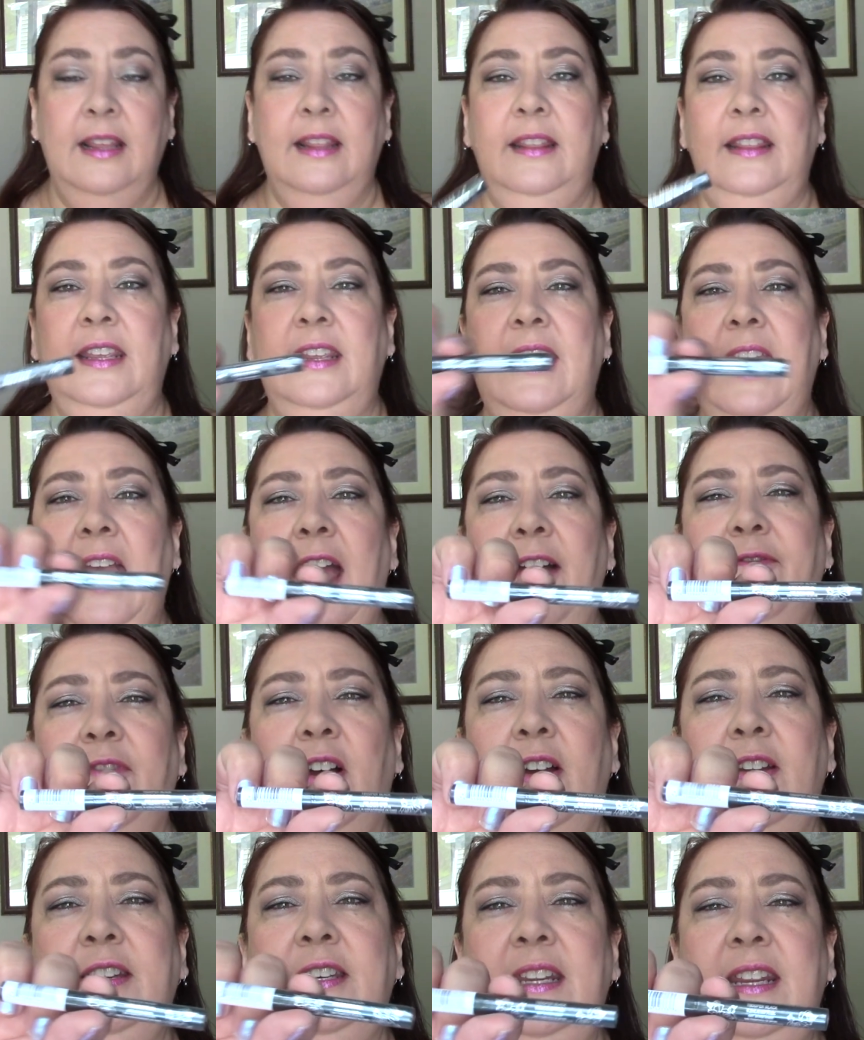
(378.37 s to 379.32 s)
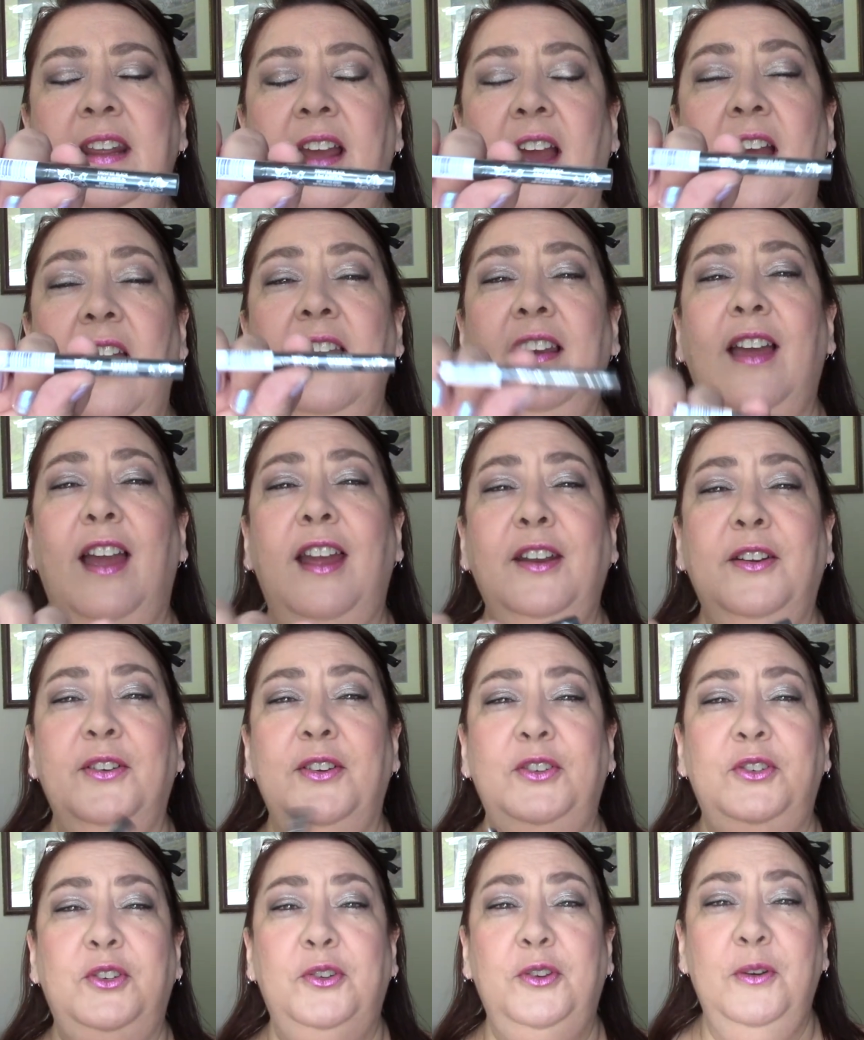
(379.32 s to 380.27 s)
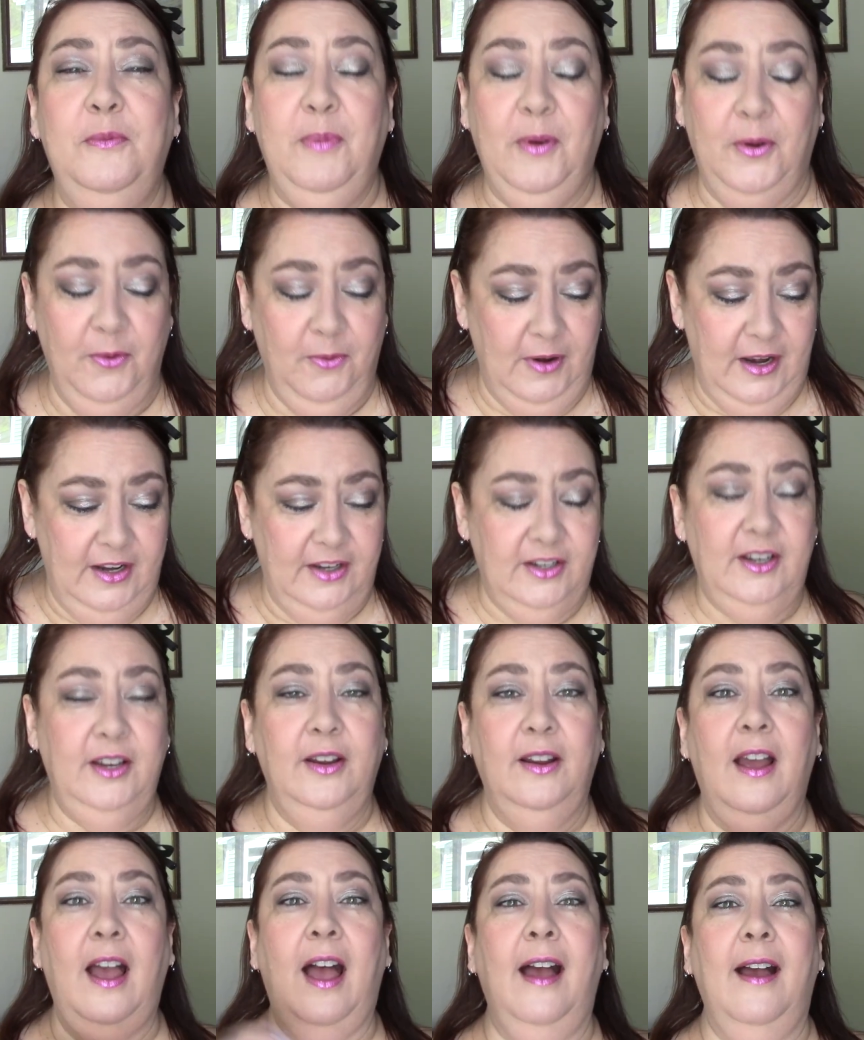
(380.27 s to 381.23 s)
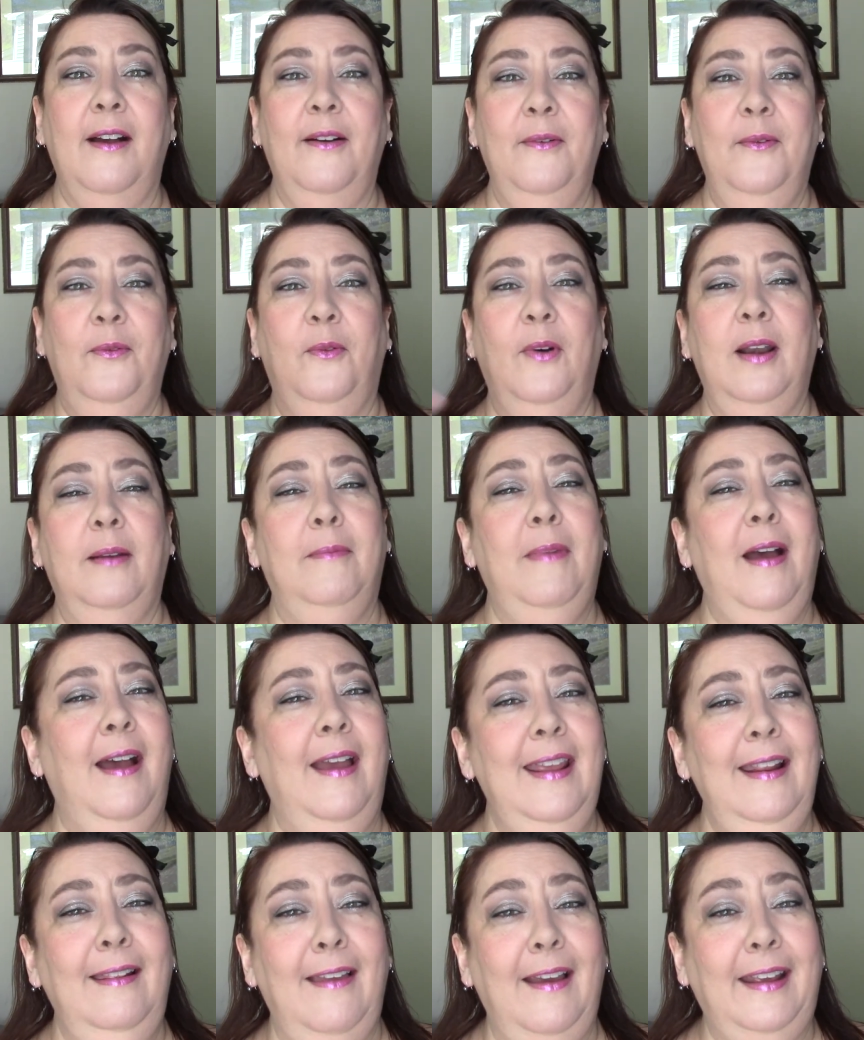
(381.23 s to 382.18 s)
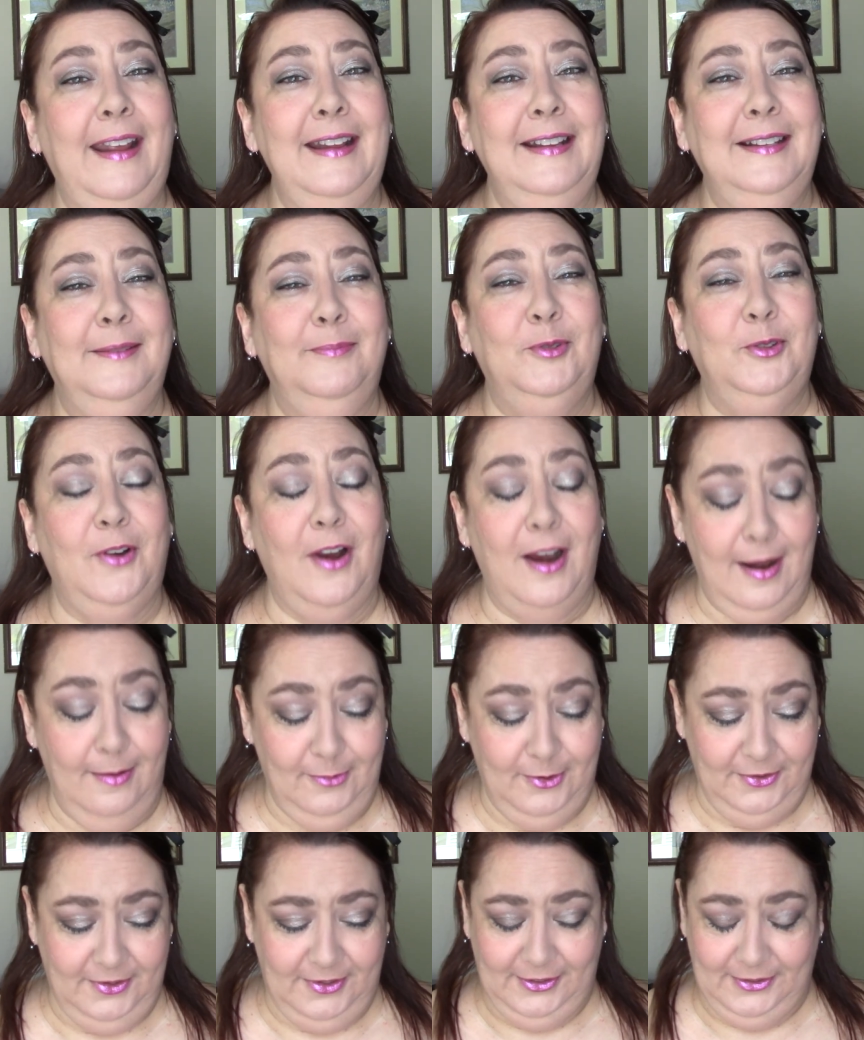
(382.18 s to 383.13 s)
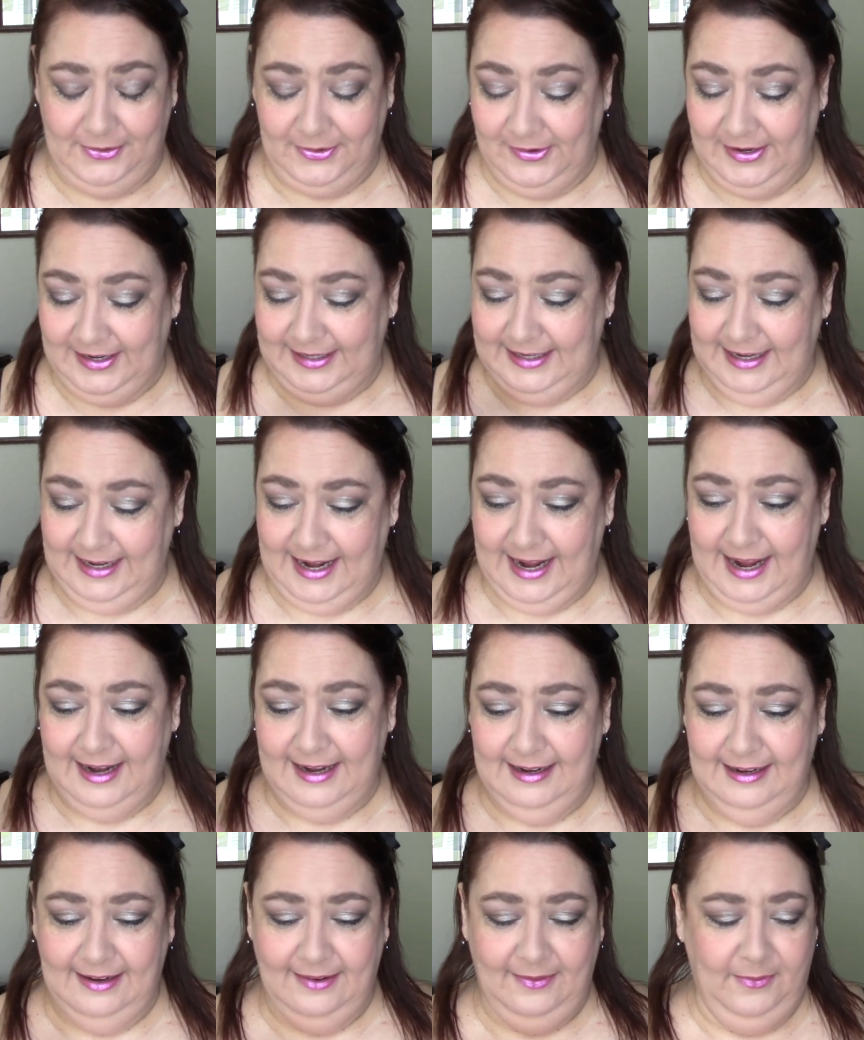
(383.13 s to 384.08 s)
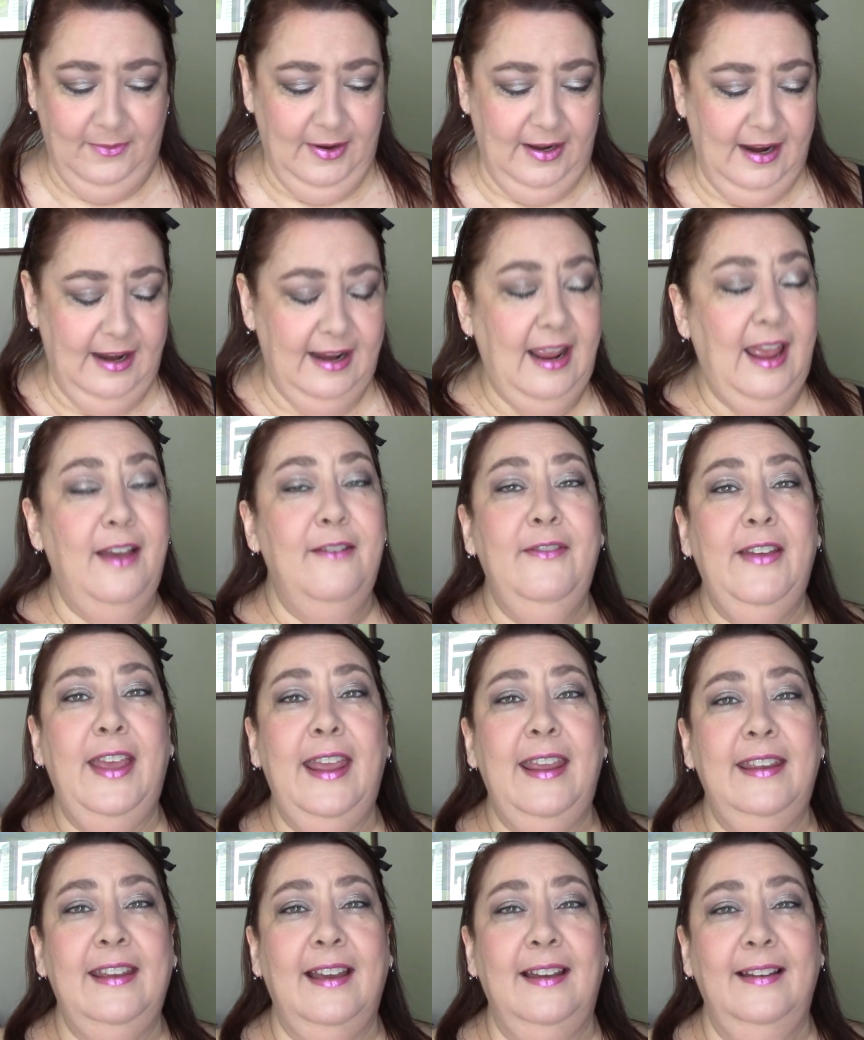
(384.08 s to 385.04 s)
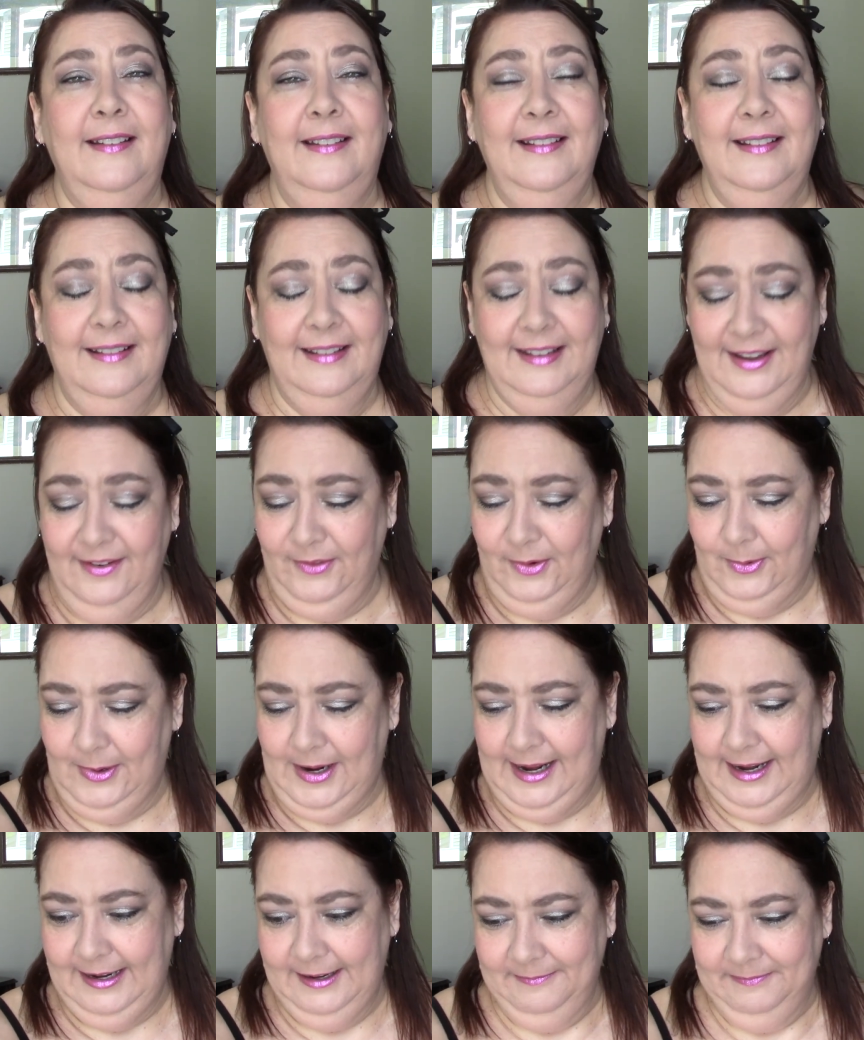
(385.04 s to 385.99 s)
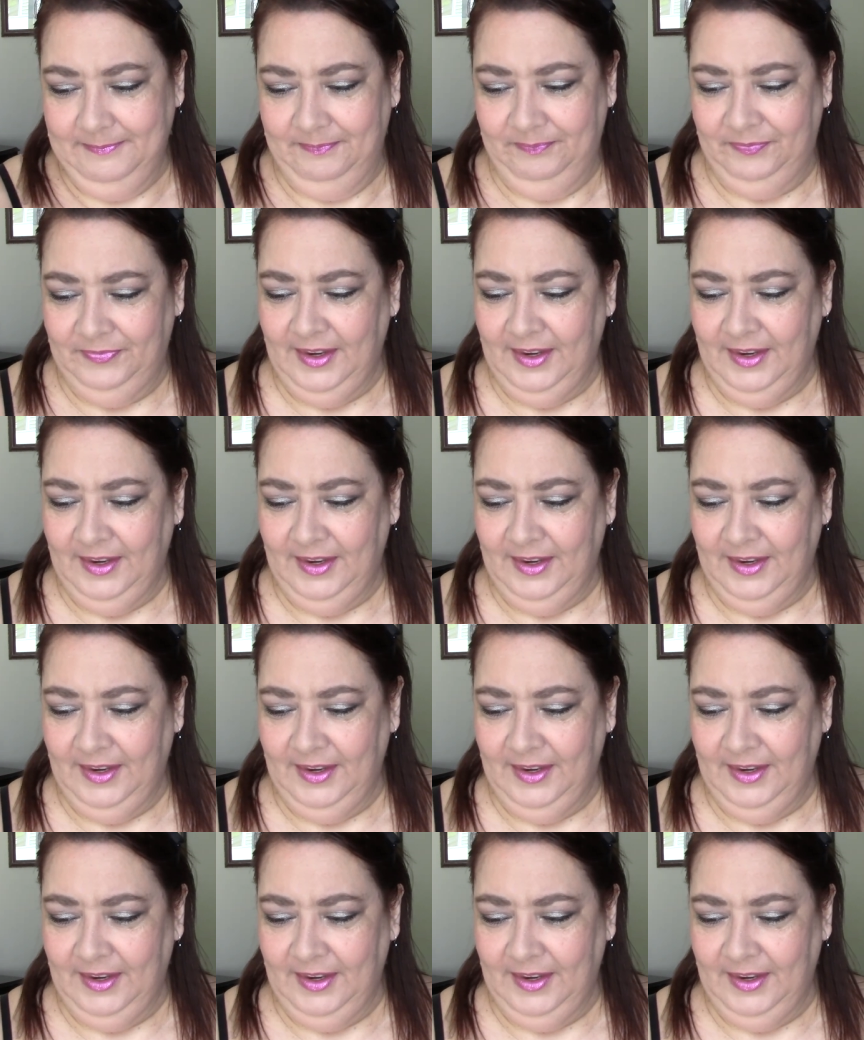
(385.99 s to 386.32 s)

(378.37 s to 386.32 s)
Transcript: the Kat Von D eyeliner and Trooper, which one of my lucky subscribers is going to get when I have a giveaway,